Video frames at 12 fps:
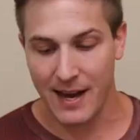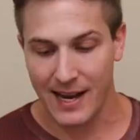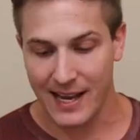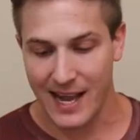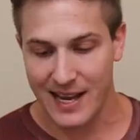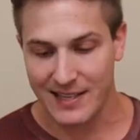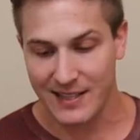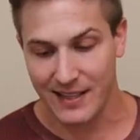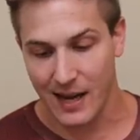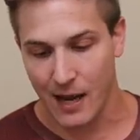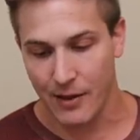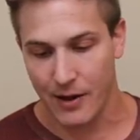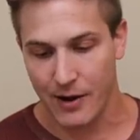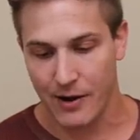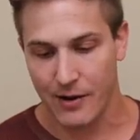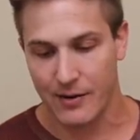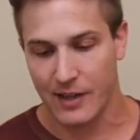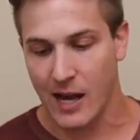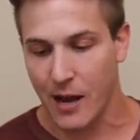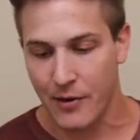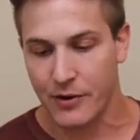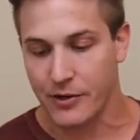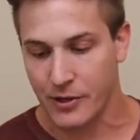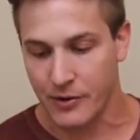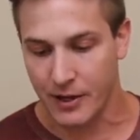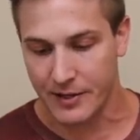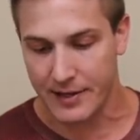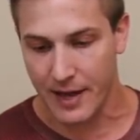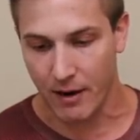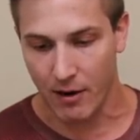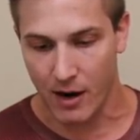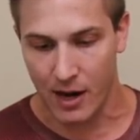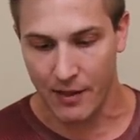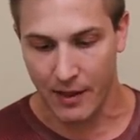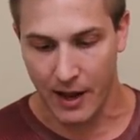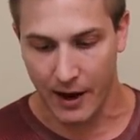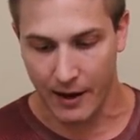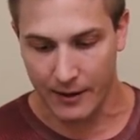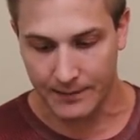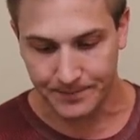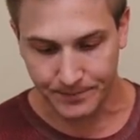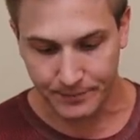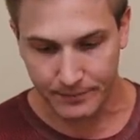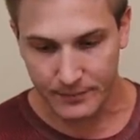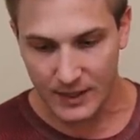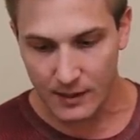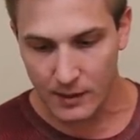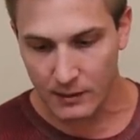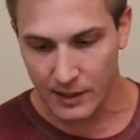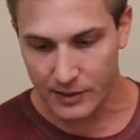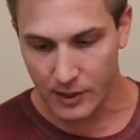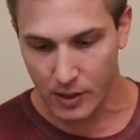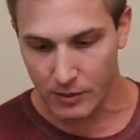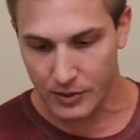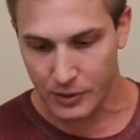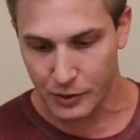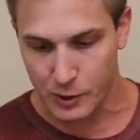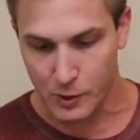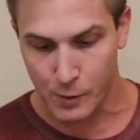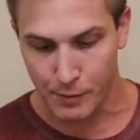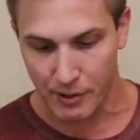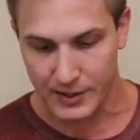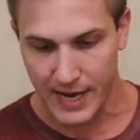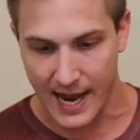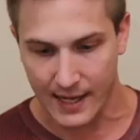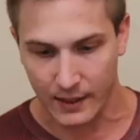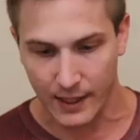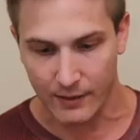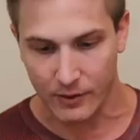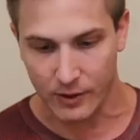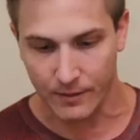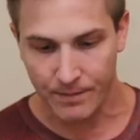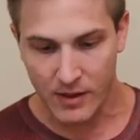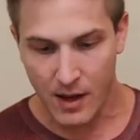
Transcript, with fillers: then I guess the other the other units that are on there Let's go to super attack level.